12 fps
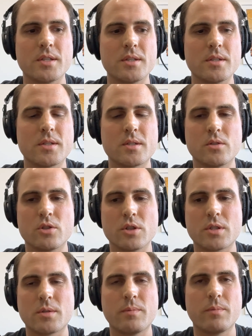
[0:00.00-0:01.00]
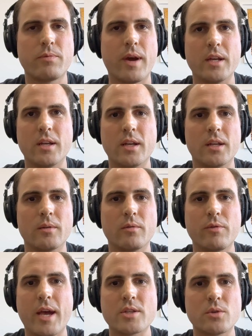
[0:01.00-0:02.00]
is just finding
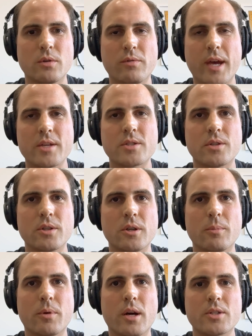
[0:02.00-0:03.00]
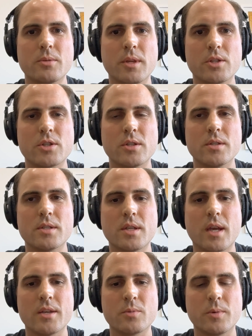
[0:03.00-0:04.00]
faster and faster approximations
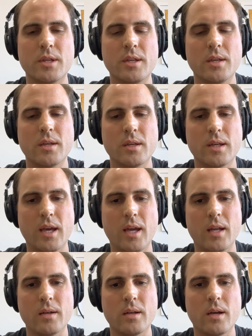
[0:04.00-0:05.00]
as we get